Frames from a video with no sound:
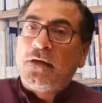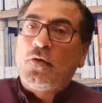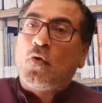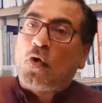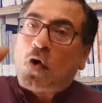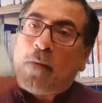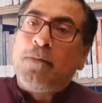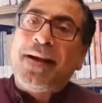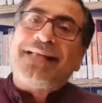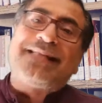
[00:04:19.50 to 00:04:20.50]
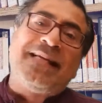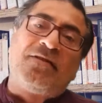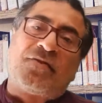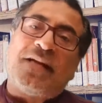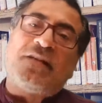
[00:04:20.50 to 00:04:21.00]
to combat the
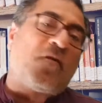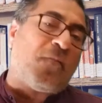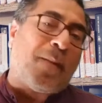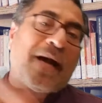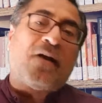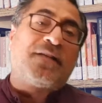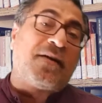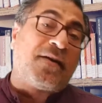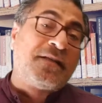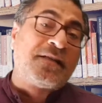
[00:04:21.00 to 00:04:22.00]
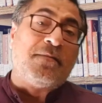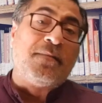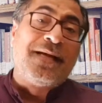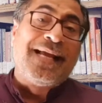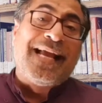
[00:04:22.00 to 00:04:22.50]
threat of
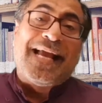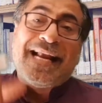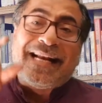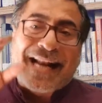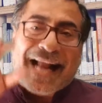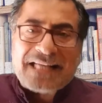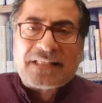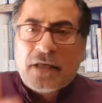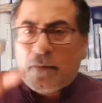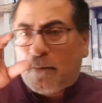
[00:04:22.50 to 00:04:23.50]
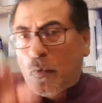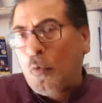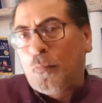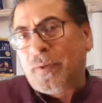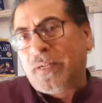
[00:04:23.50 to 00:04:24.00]
bioterrorism, a national
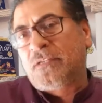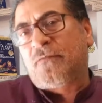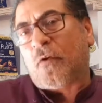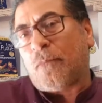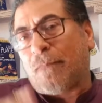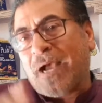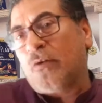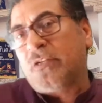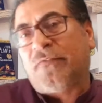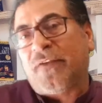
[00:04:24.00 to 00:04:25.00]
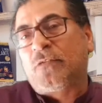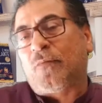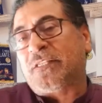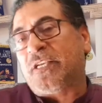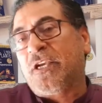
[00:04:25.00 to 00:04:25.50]
blueprint for biodefense
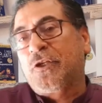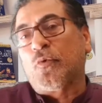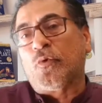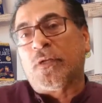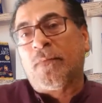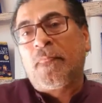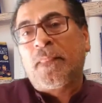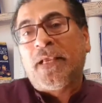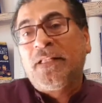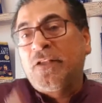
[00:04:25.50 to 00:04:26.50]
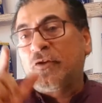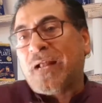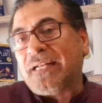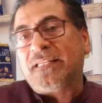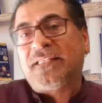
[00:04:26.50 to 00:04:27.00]
was issued in the
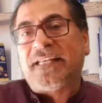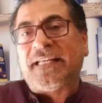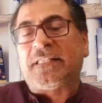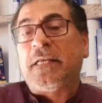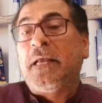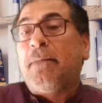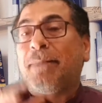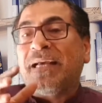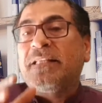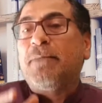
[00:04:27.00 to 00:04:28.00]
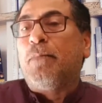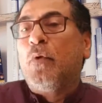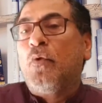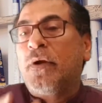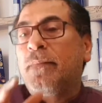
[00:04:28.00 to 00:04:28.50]
United States by the
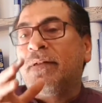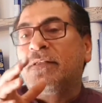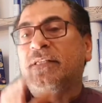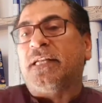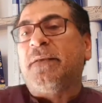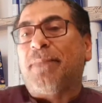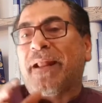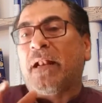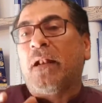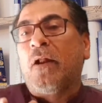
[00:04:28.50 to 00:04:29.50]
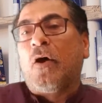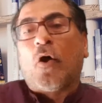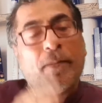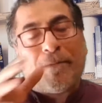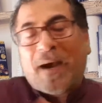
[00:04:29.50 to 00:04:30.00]
Blue Ribbon Study Panel
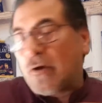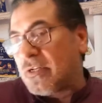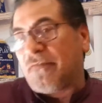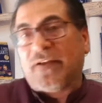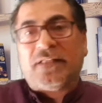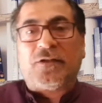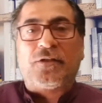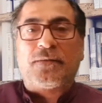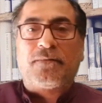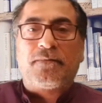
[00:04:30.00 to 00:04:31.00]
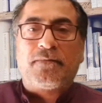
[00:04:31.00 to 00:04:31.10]
on Biodefense.